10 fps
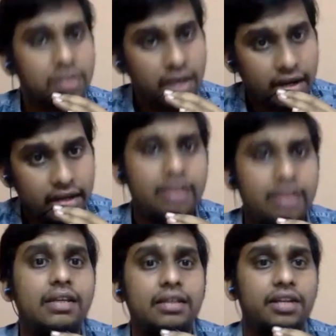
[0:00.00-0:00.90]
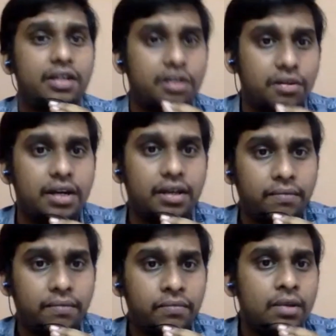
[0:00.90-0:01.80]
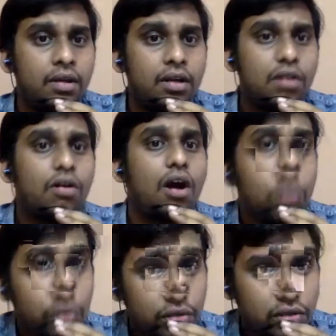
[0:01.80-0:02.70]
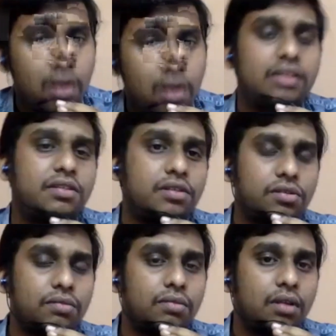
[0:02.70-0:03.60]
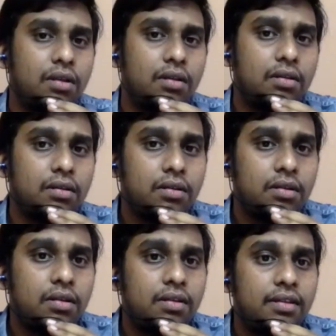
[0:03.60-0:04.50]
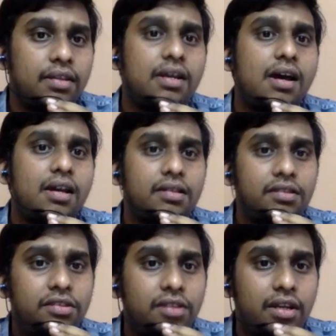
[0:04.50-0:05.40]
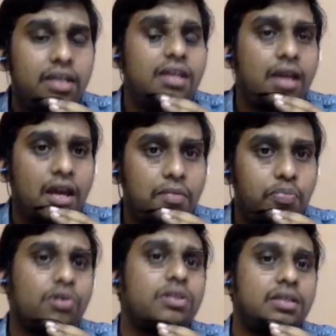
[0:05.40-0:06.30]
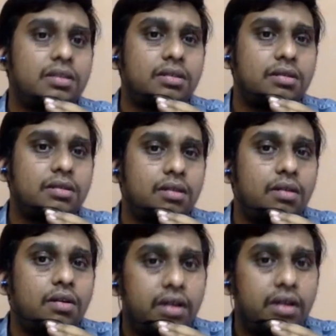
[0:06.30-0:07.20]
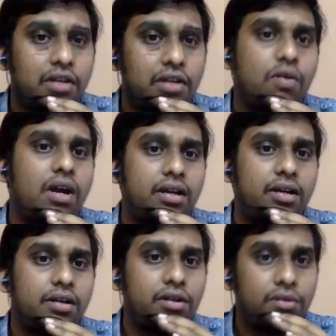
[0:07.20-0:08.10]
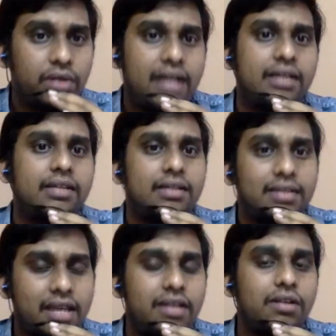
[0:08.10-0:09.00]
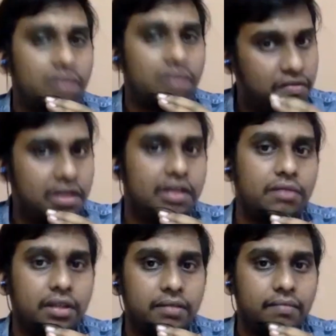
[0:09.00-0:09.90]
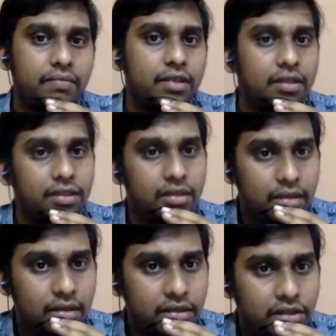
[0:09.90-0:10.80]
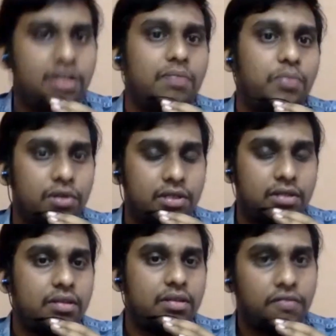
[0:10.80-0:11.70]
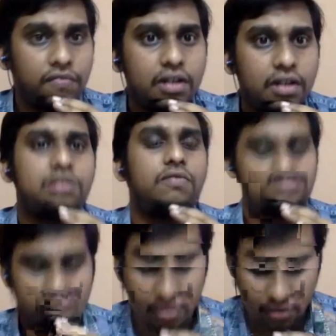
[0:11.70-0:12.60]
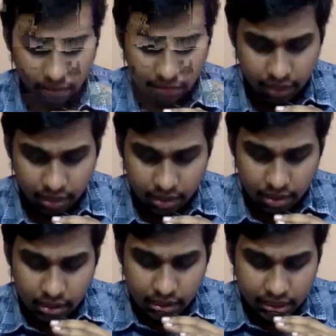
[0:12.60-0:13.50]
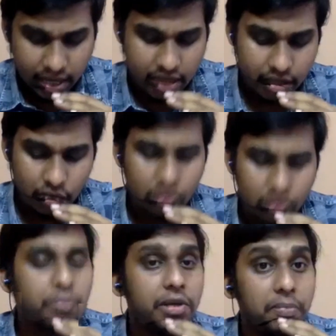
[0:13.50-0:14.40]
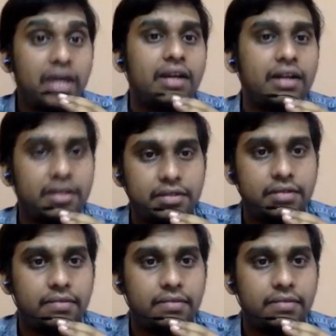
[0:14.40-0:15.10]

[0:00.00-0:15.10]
are really a threat to India. Now, how to solve this issue? There are 3 approaches required to tackle cyclone effectively. 3 approaches. The first one is cyclone preparedness.